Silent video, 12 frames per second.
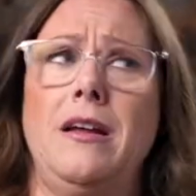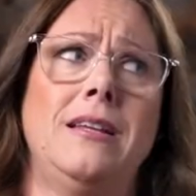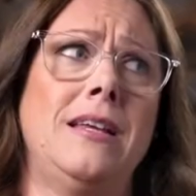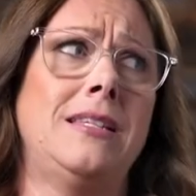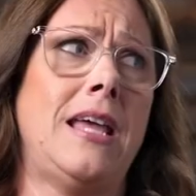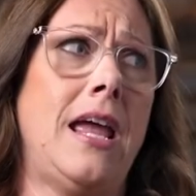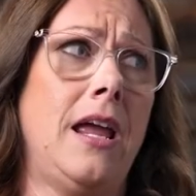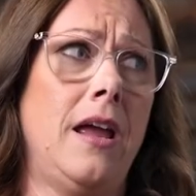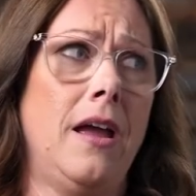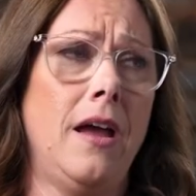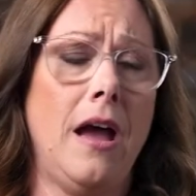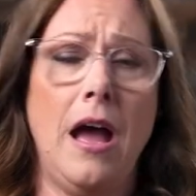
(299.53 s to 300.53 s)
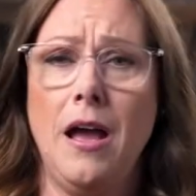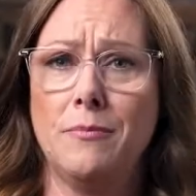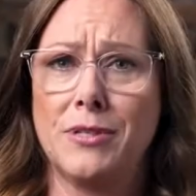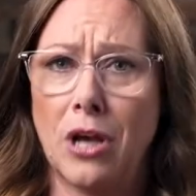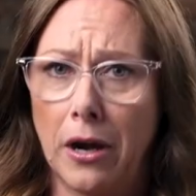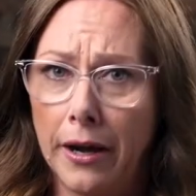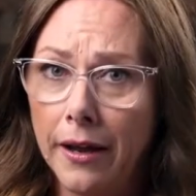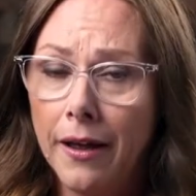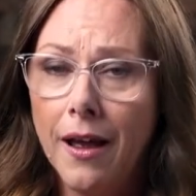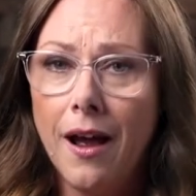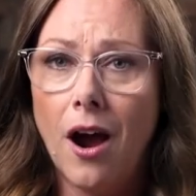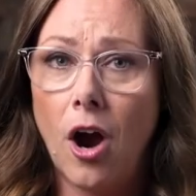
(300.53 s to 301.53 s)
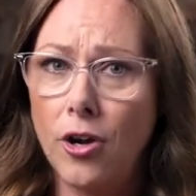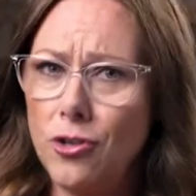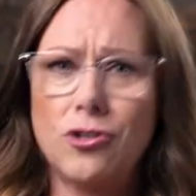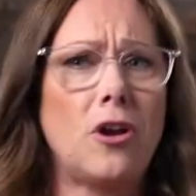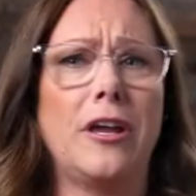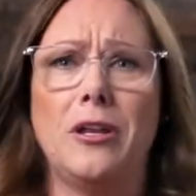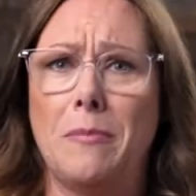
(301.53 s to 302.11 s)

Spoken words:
And I say, "I'm sorry, are you talking